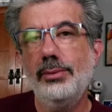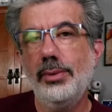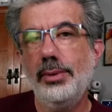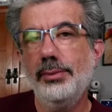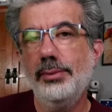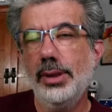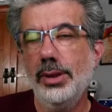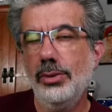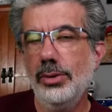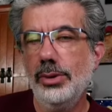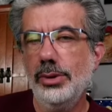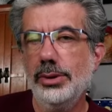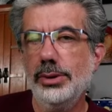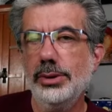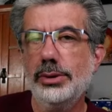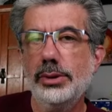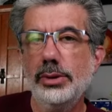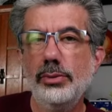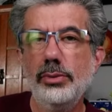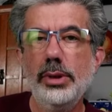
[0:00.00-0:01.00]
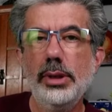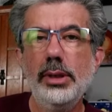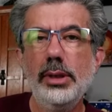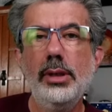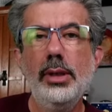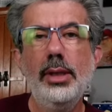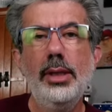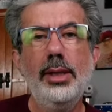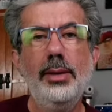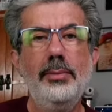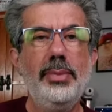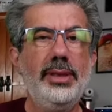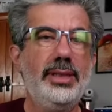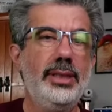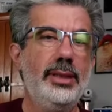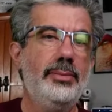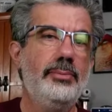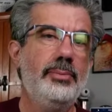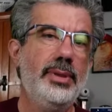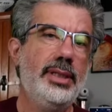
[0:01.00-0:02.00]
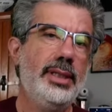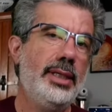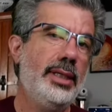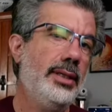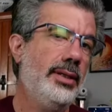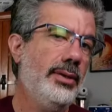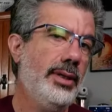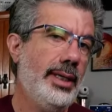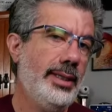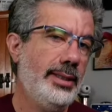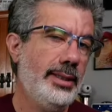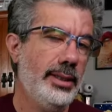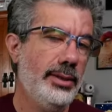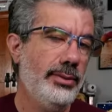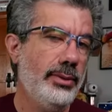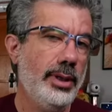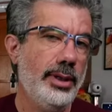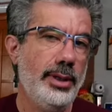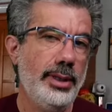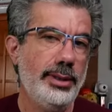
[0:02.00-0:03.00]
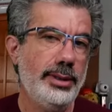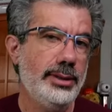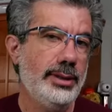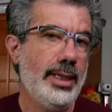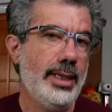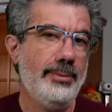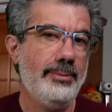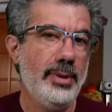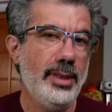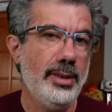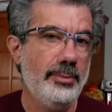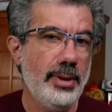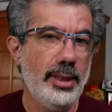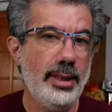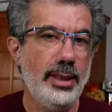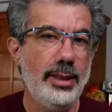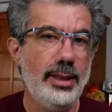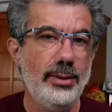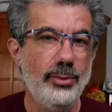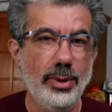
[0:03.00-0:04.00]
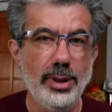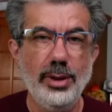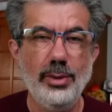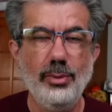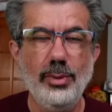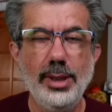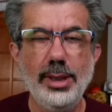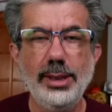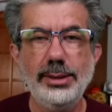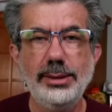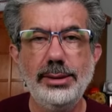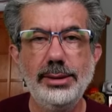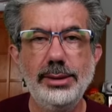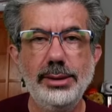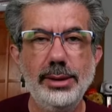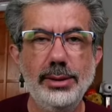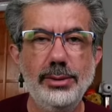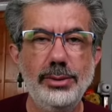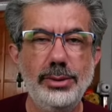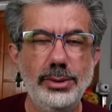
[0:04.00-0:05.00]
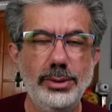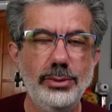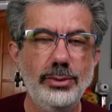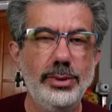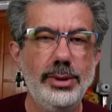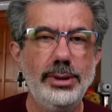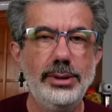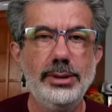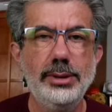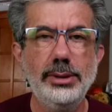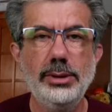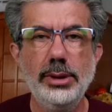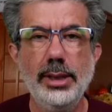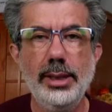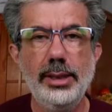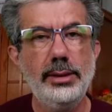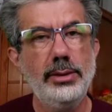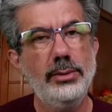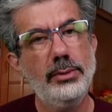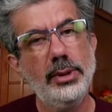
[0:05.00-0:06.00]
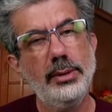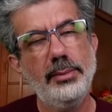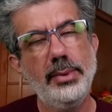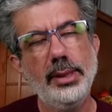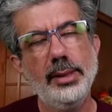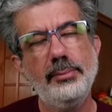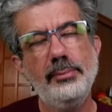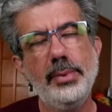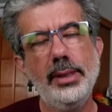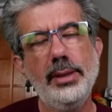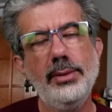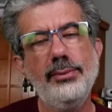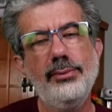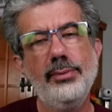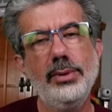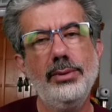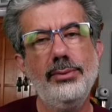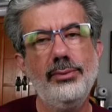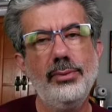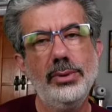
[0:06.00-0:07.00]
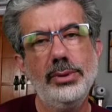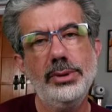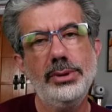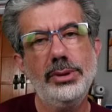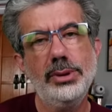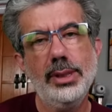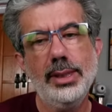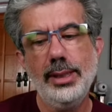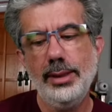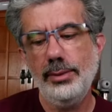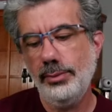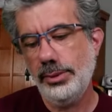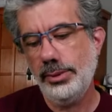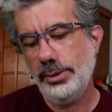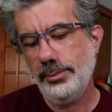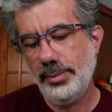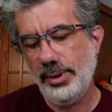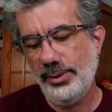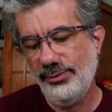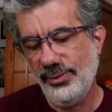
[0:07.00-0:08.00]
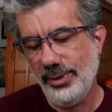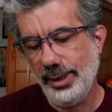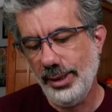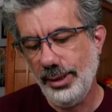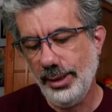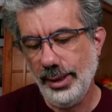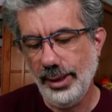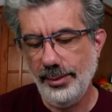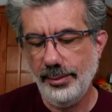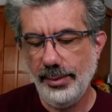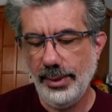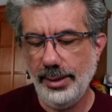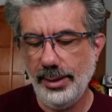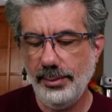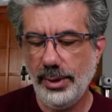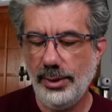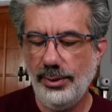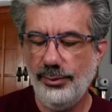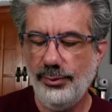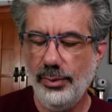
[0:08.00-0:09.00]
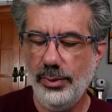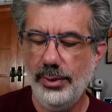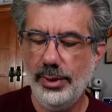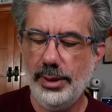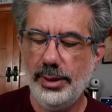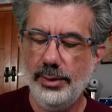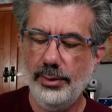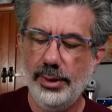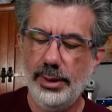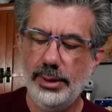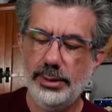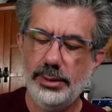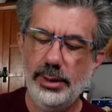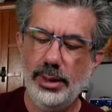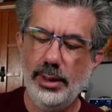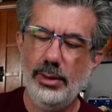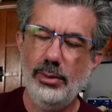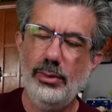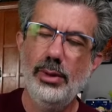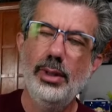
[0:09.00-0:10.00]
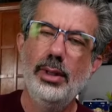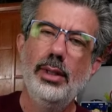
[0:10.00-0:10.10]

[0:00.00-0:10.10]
we would go a little sooner, but this particular itinerary just happened to be where it was, June into July. So we're going to be up there for the 4th of July, which should be fun. I'm looking forward to it. So,